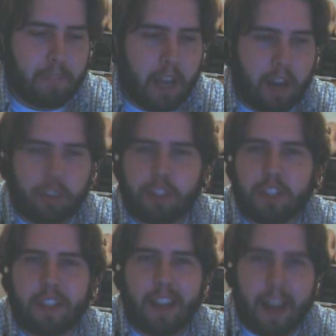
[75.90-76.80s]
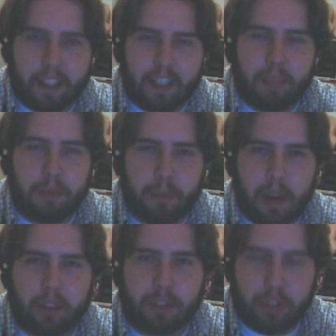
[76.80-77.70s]
how could you not keep your
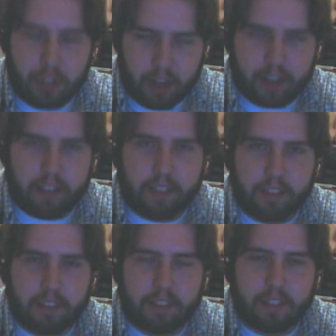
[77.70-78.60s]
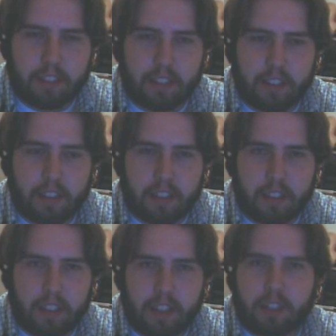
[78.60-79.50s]
mouth shut?
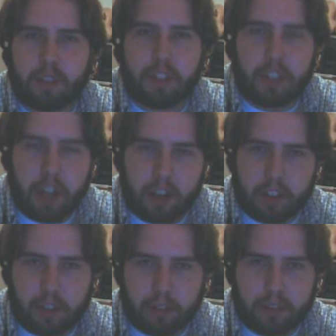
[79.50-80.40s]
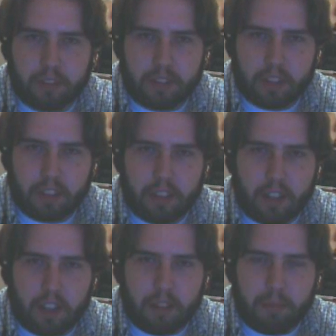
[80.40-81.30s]
It's Chris Jericho.
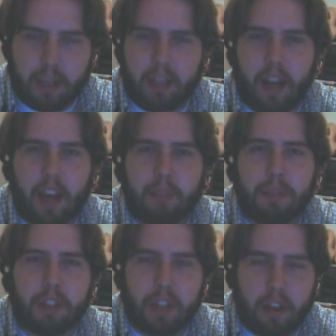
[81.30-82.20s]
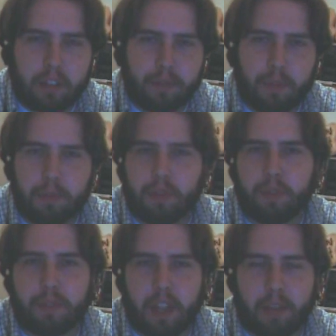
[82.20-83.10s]
Man, I'd be shouting it from the
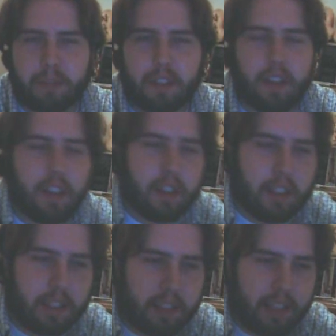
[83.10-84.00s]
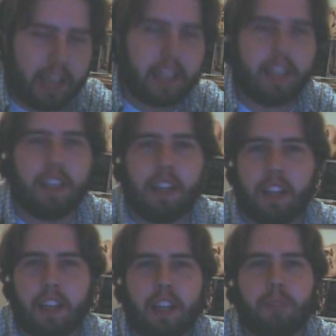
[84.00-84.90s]
rooftops the second
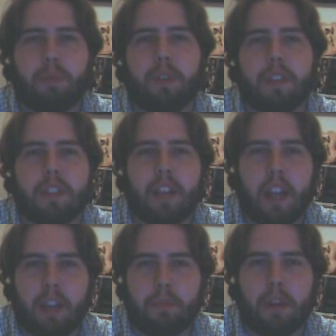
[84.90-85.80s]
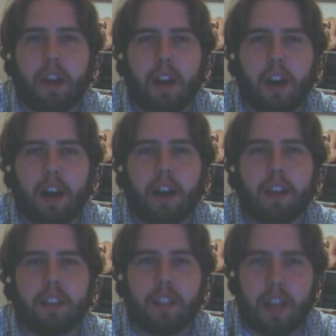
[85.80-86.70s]
he put his name
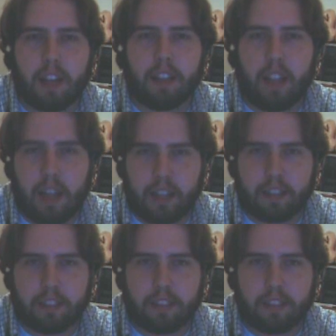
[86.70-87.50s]
on the dotted line.